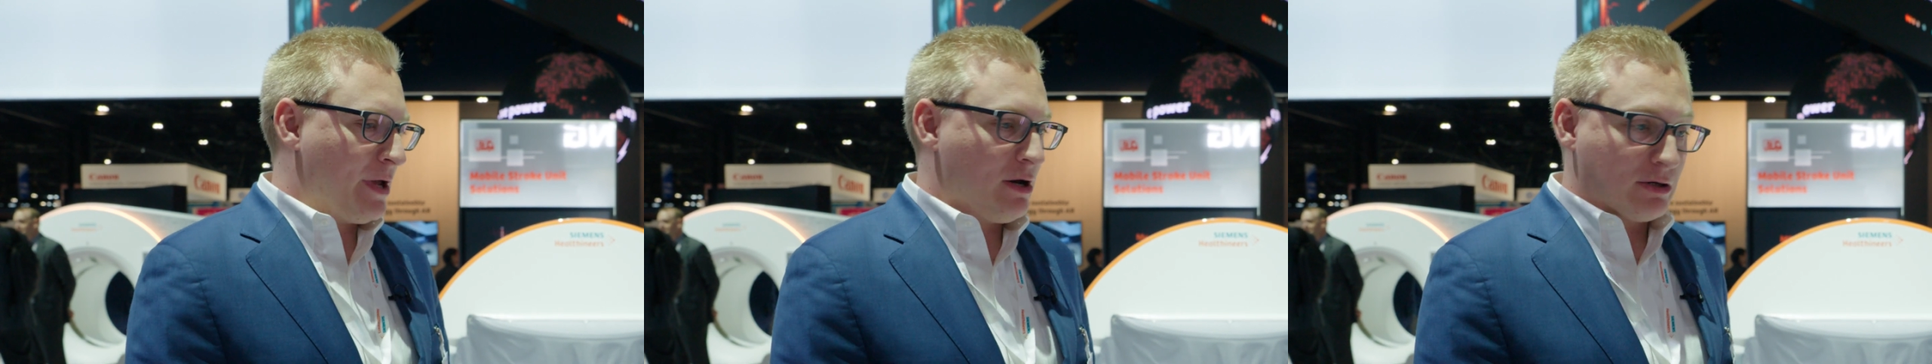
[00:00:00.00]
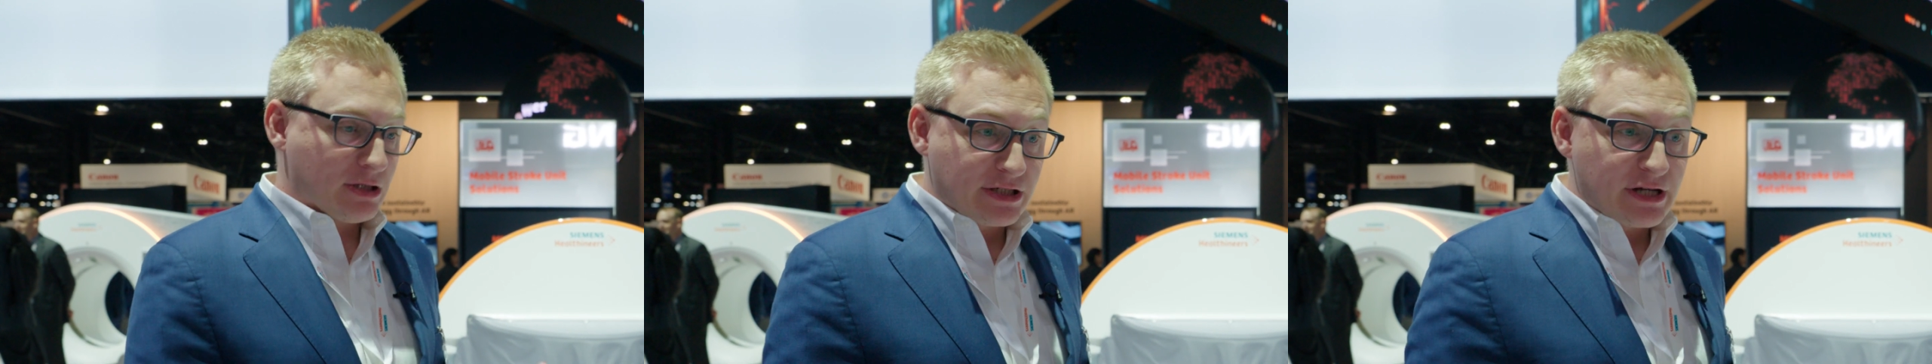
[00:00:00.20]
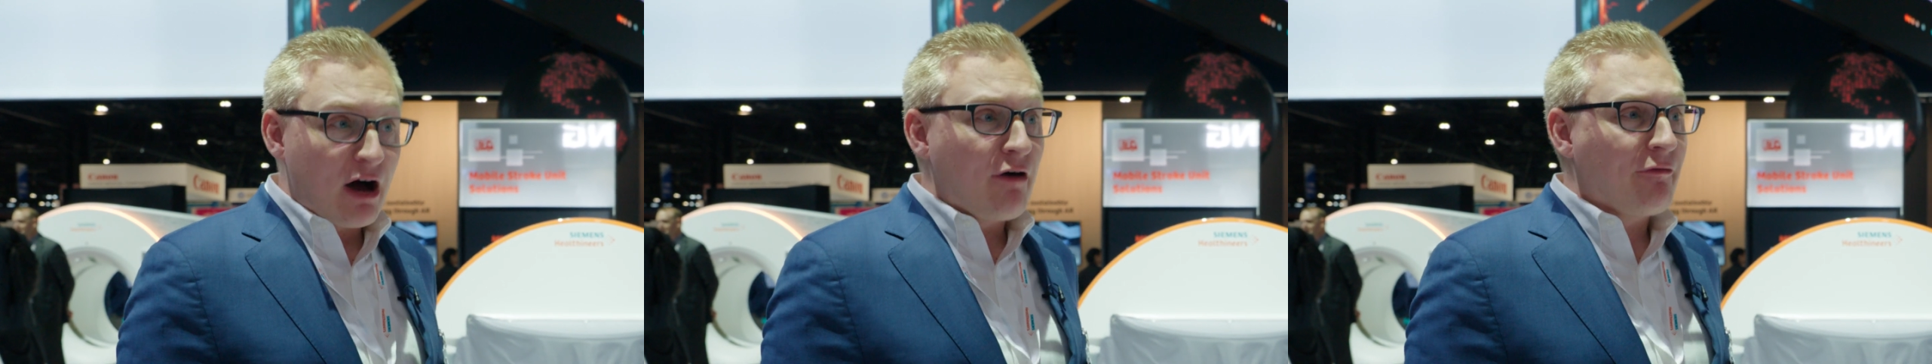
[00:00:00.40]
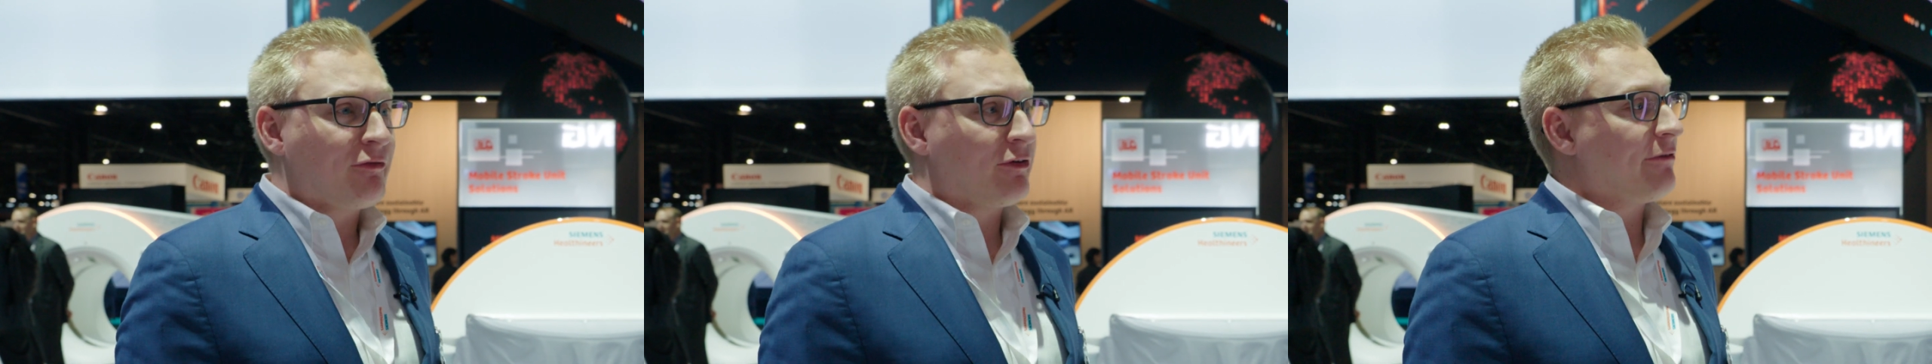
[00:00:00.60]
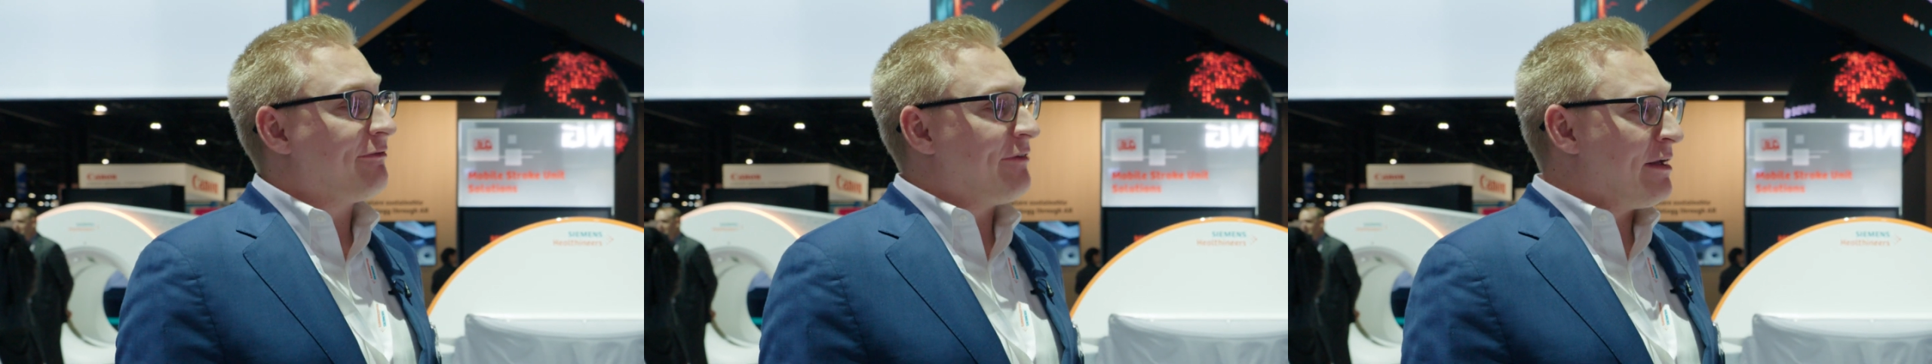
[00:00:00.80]
yourself
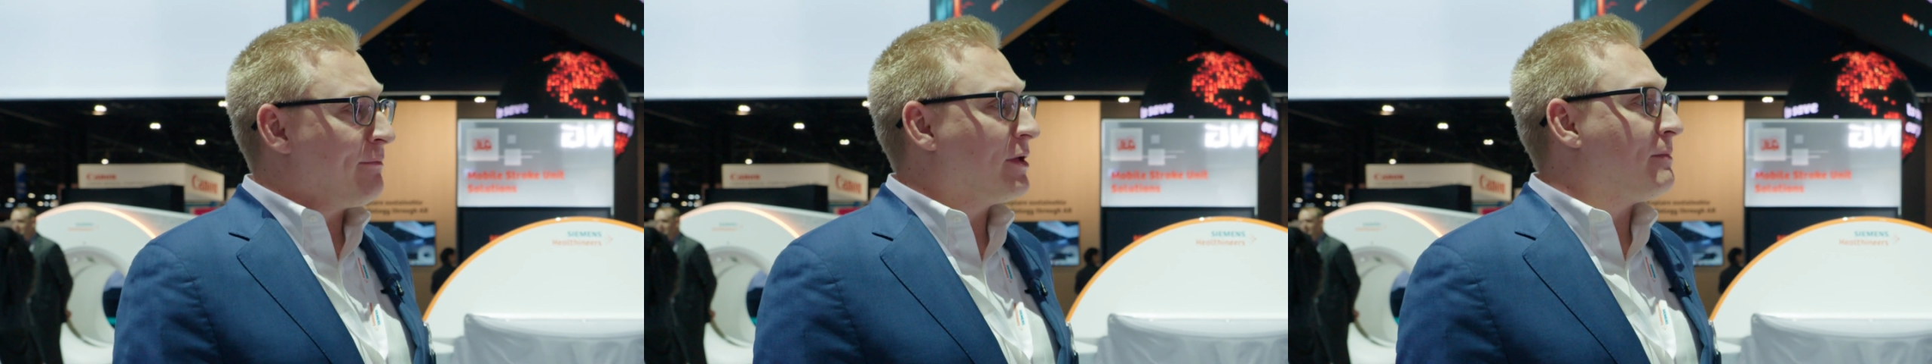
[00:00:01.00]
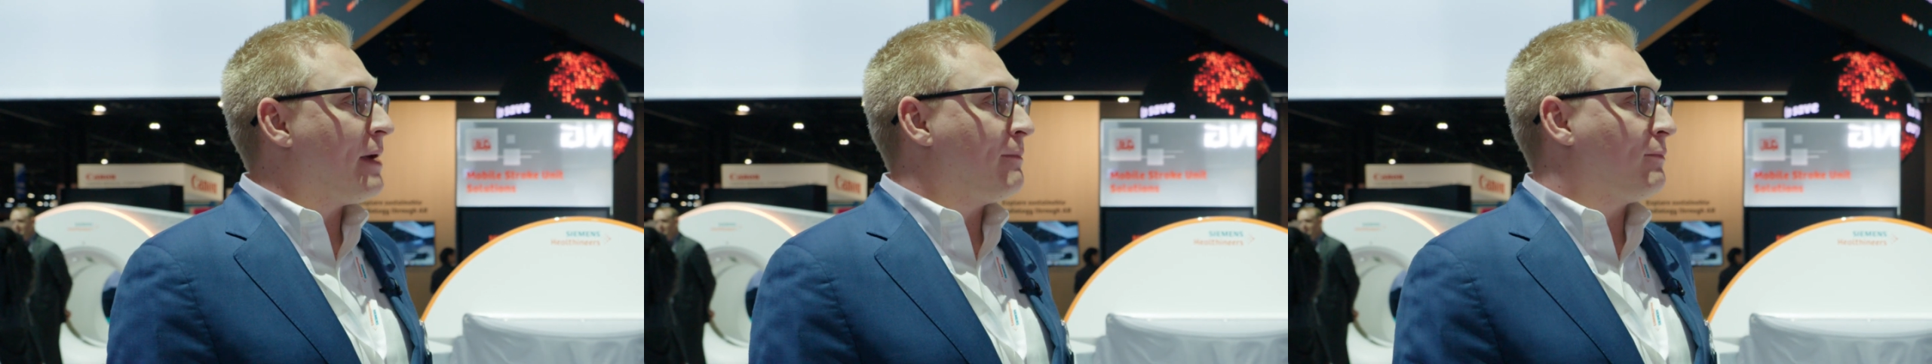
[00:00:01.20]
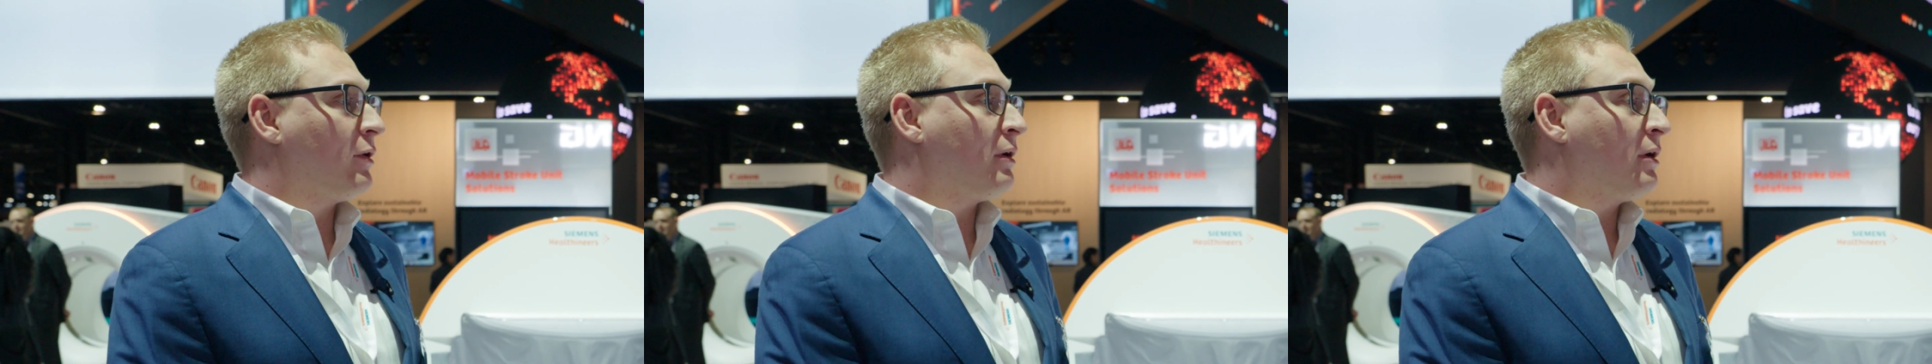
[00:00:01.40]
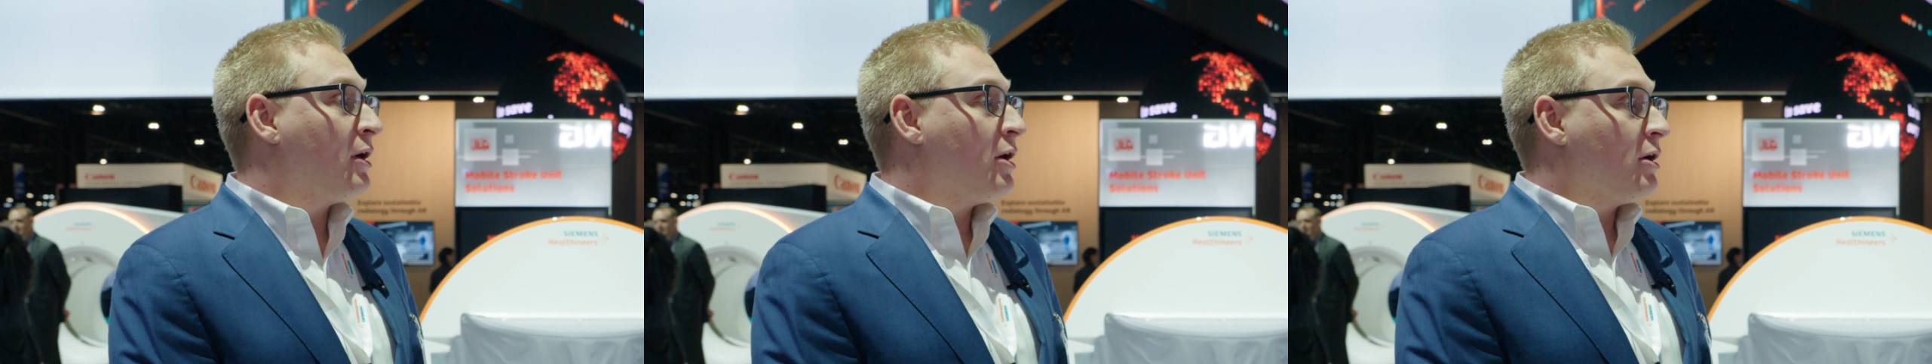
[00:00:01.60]
or a family member